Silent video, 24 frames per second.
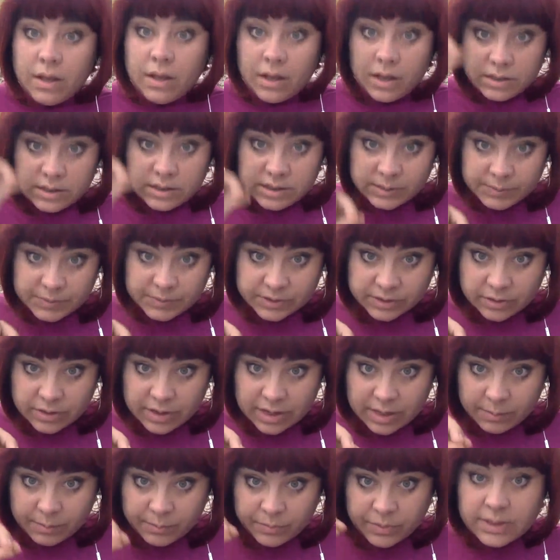
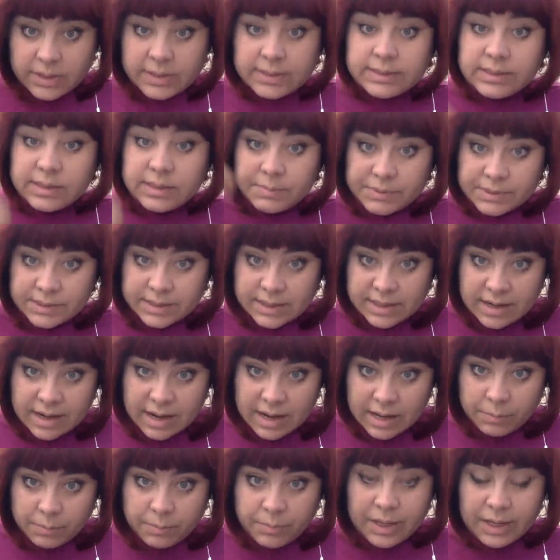unsubscribe,
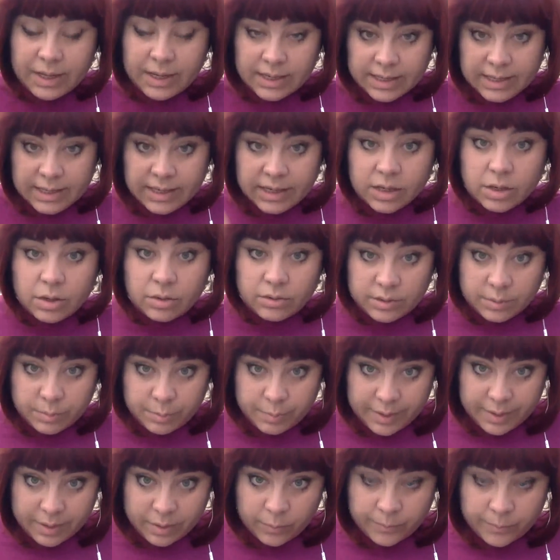subscribe, and click on the
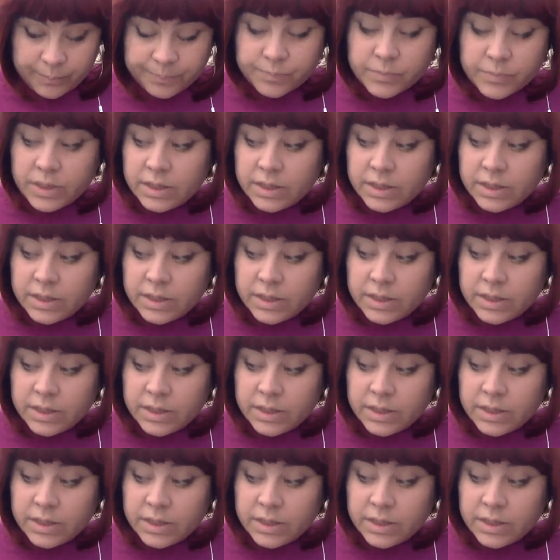bell.